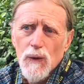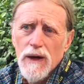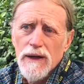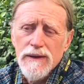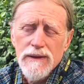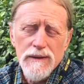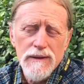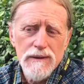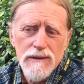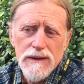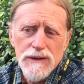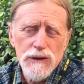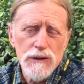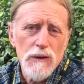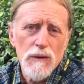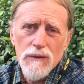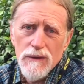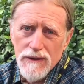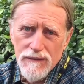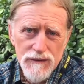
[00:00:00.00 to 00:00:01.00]
One, that
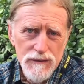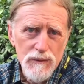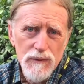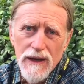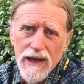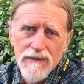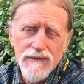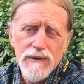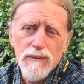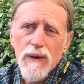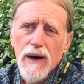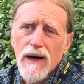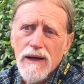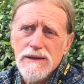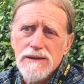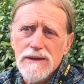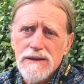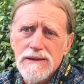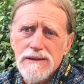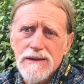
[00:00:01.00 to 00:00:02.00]
you don't lift heavy
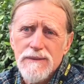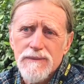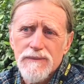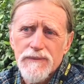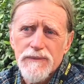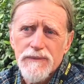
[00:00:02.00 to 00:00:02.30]
boxes.